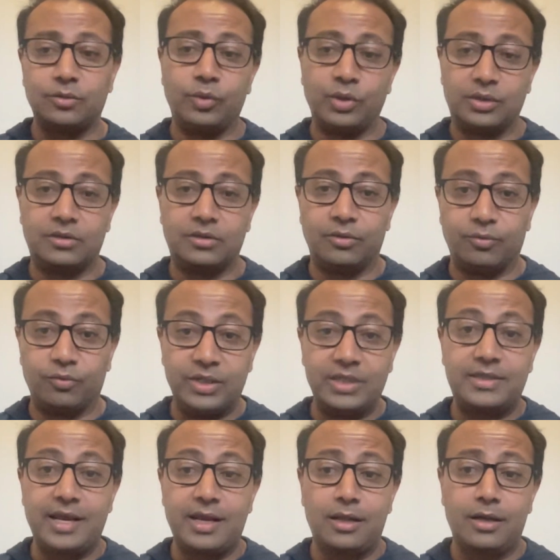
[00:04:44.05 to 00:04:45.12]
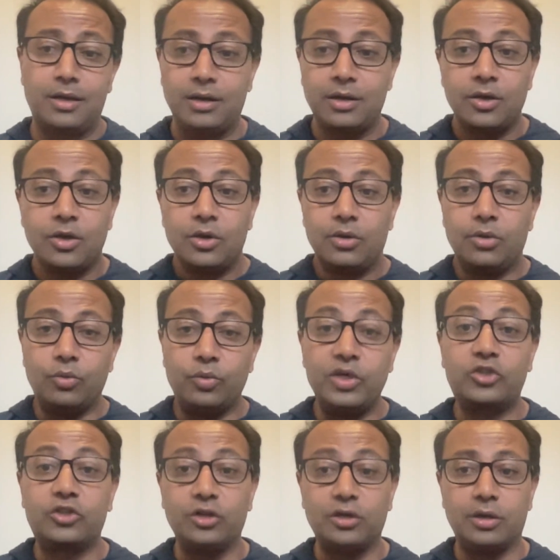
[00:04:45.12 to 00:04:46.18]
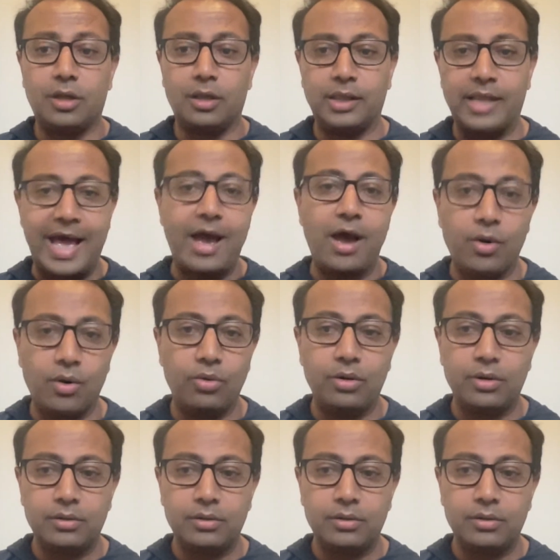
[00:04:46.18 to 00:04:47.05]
with the retailer, we should allow